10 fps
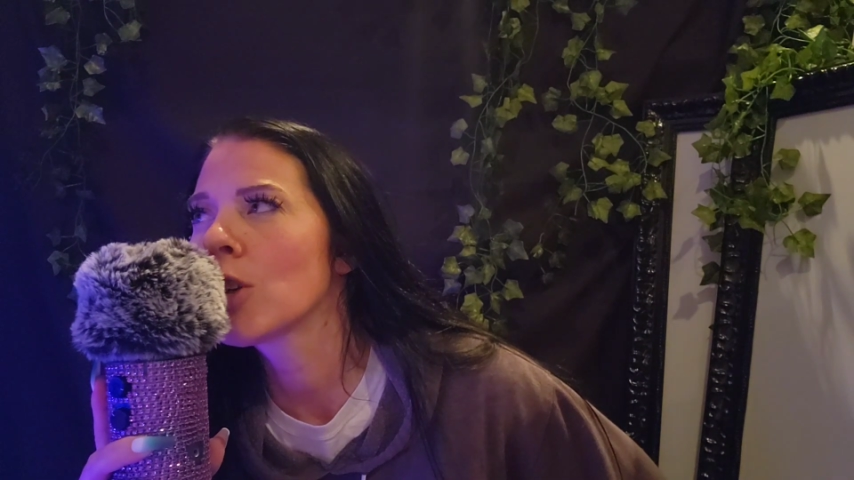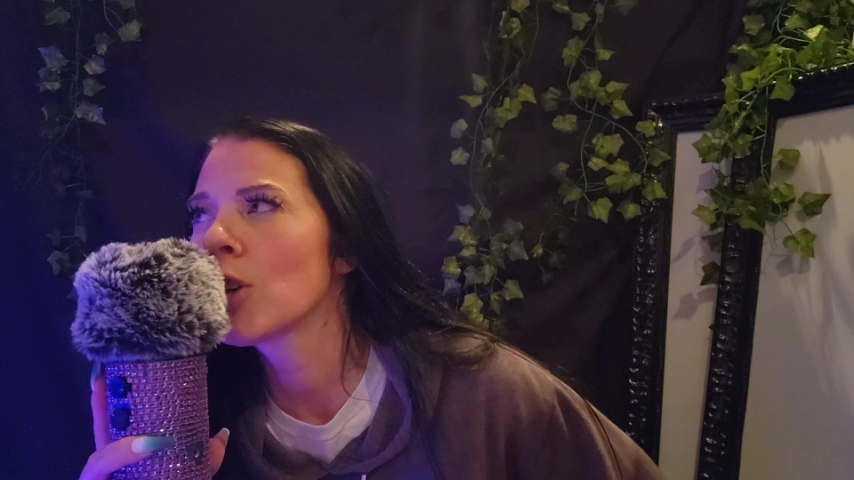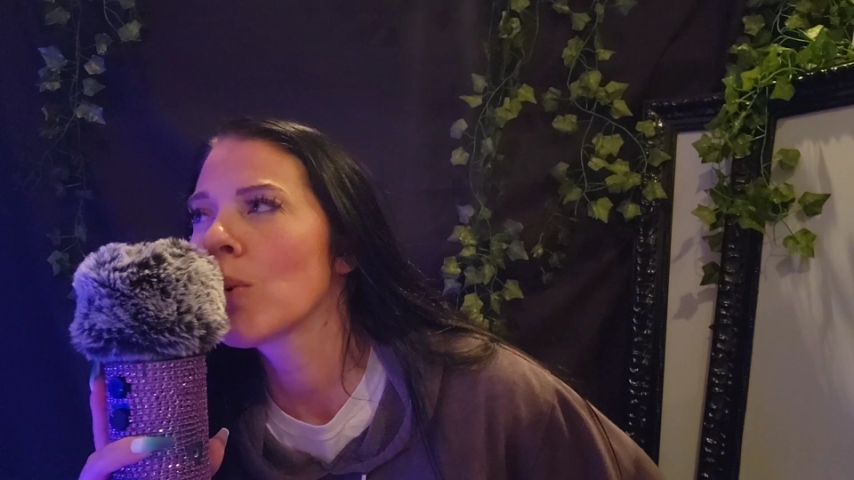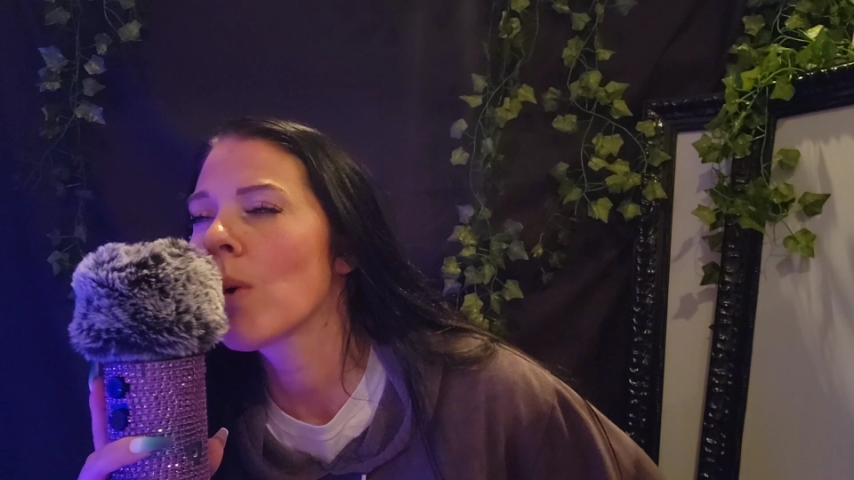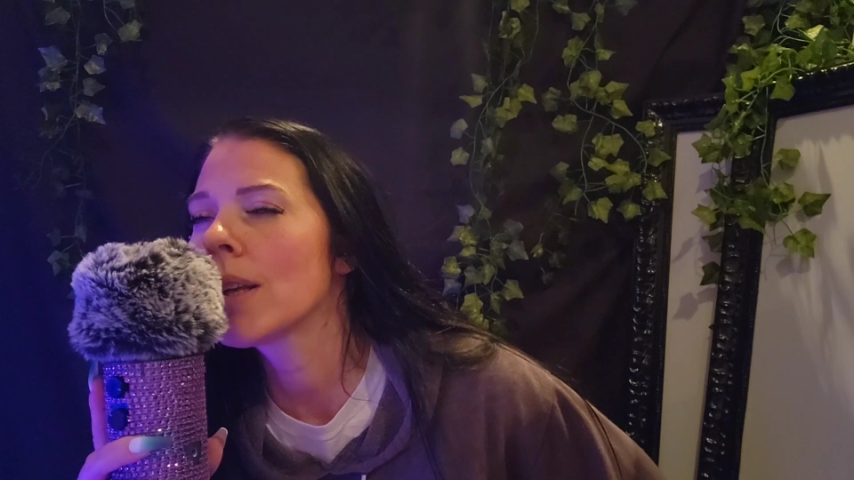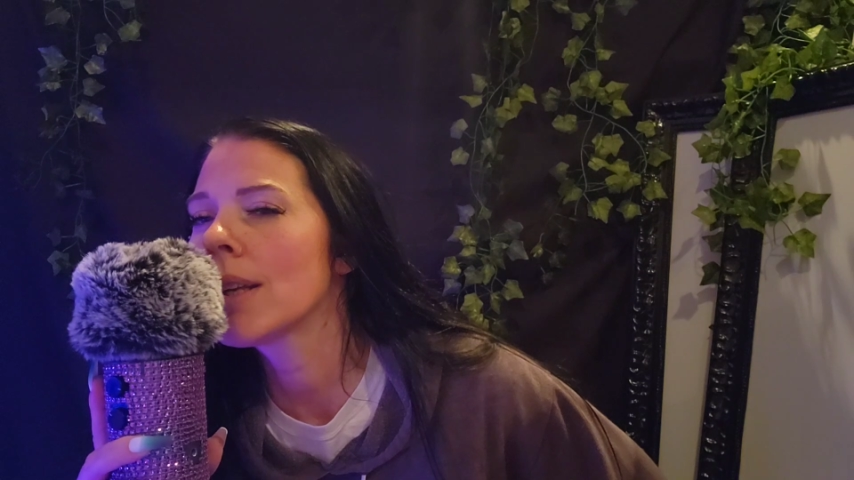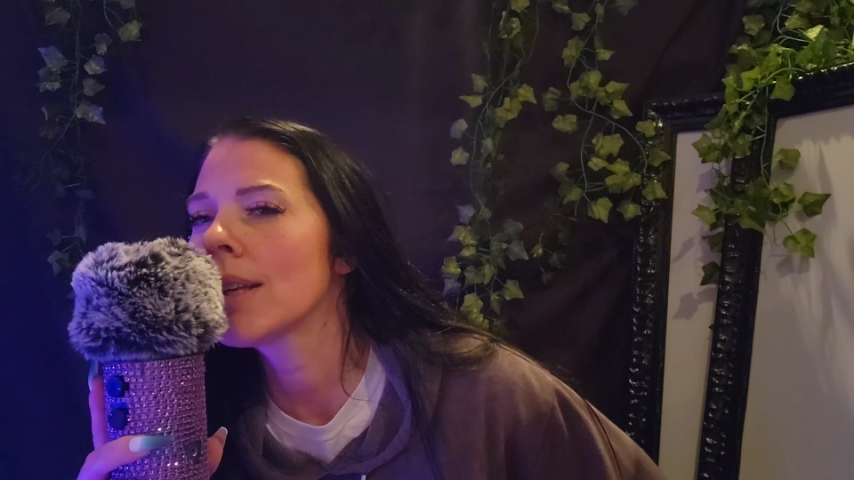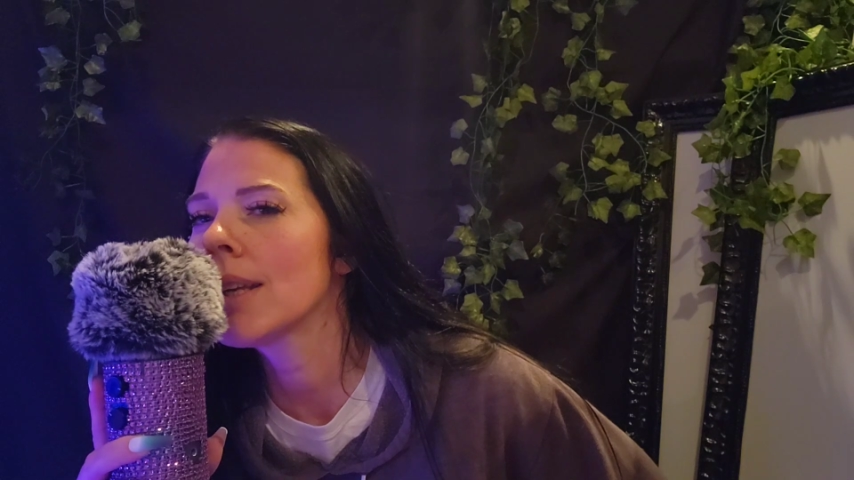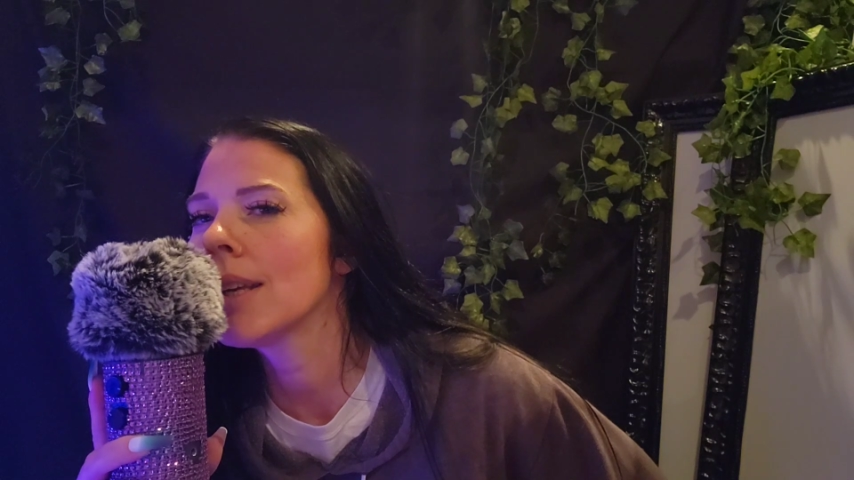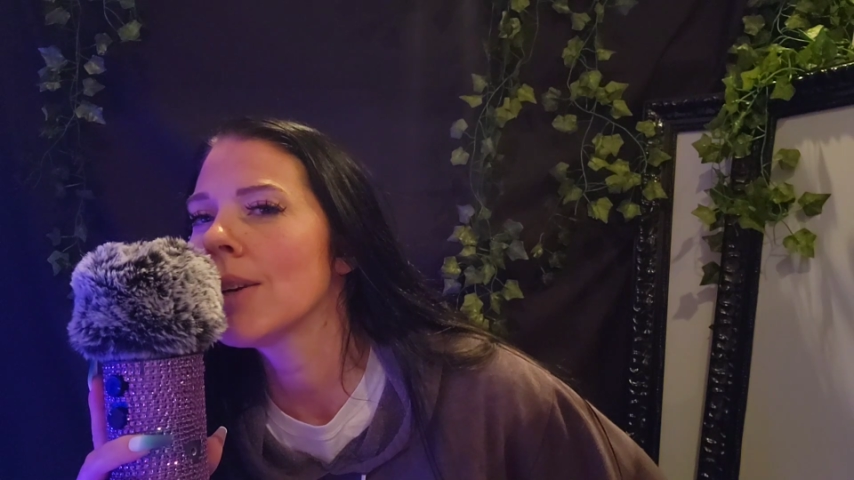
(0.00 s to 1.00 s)

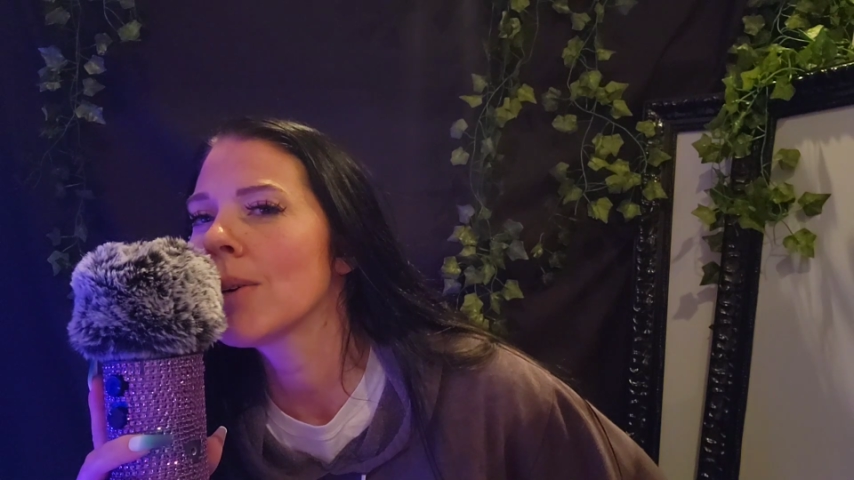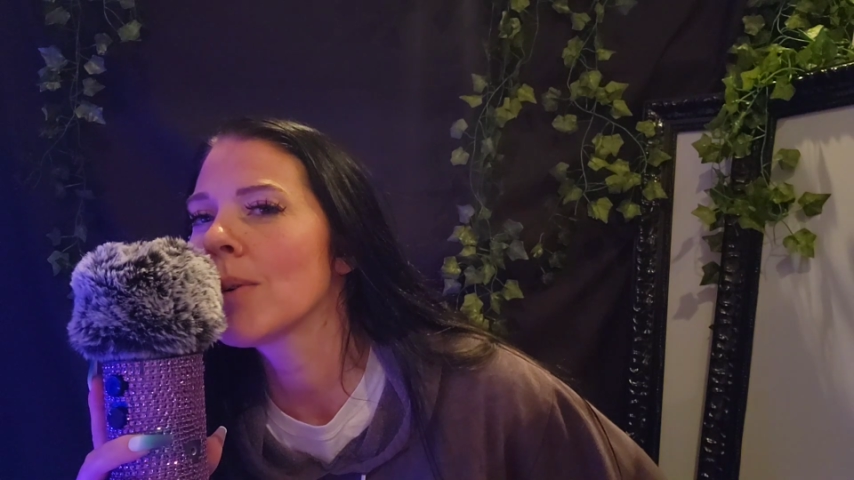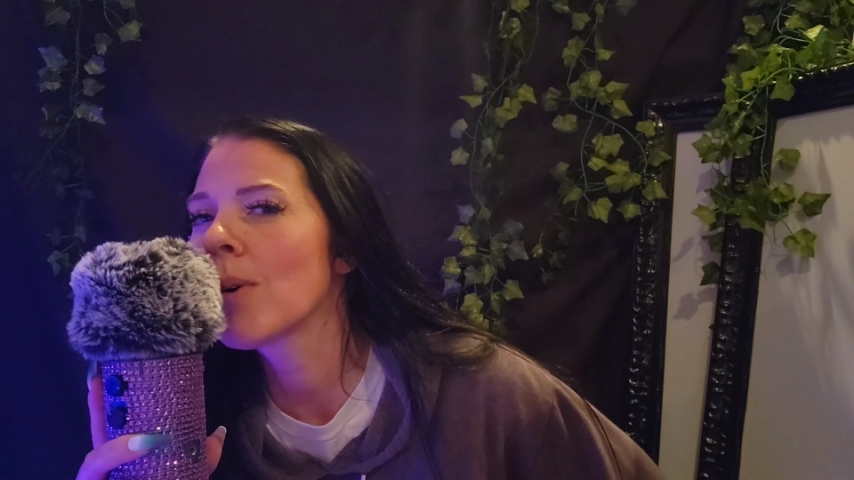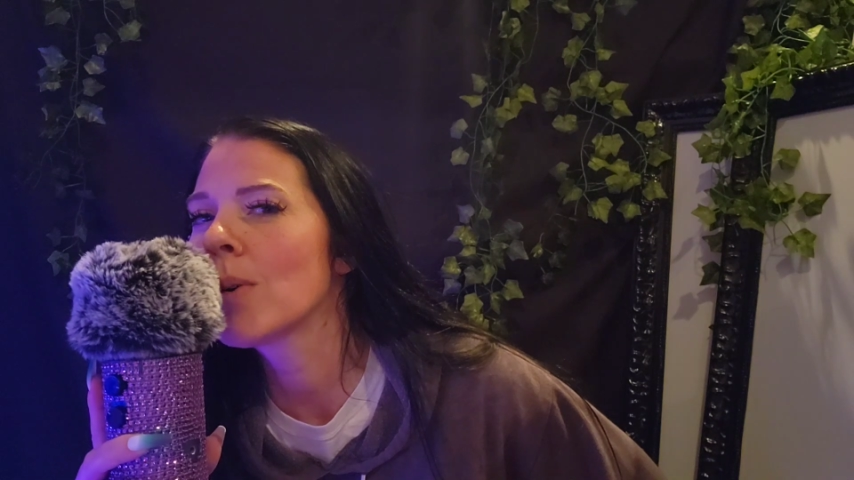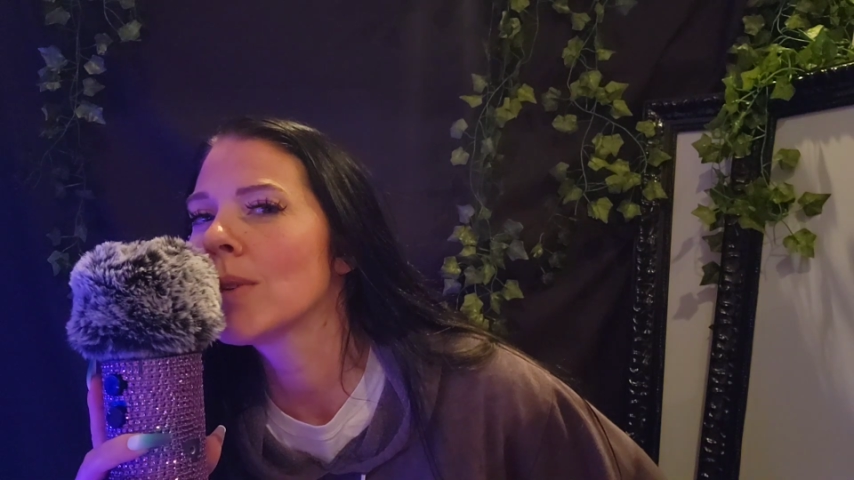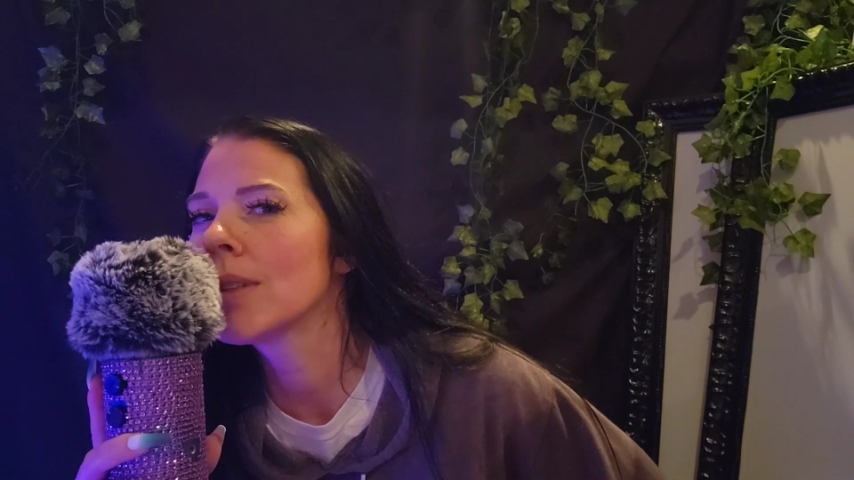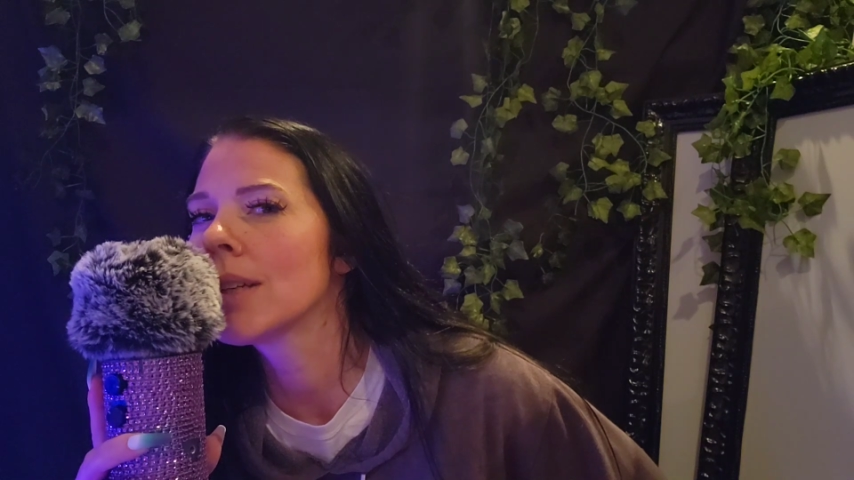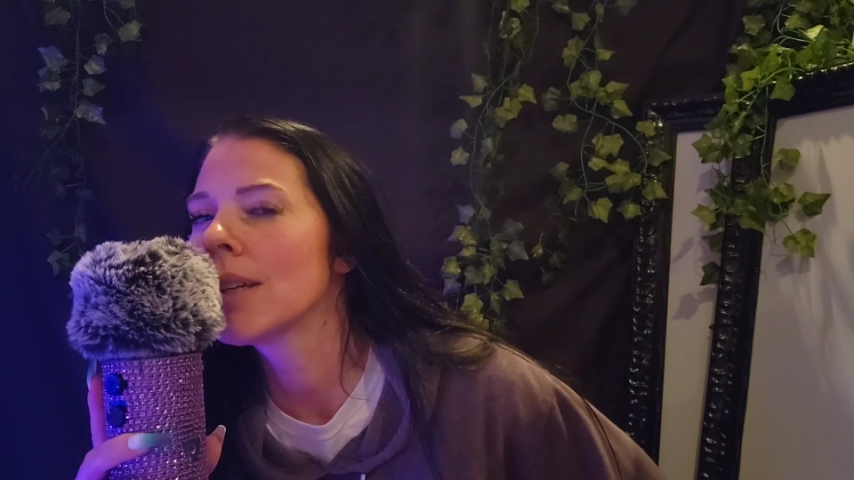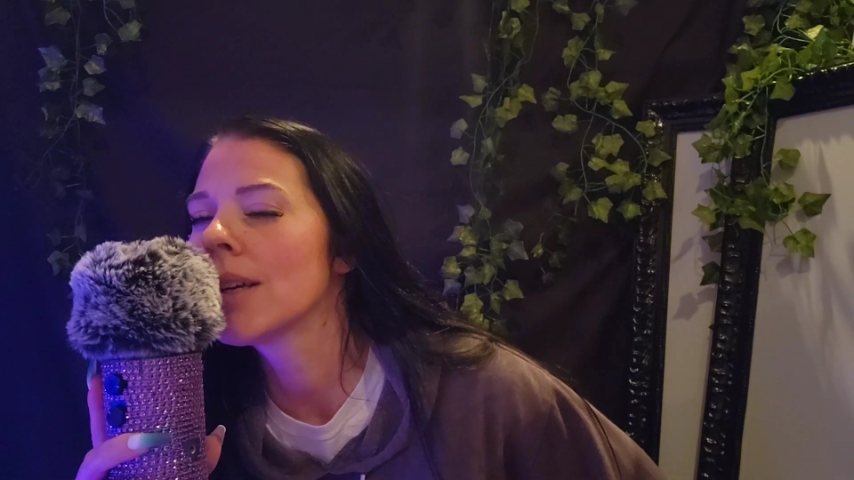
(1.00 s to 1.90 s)
20-year-old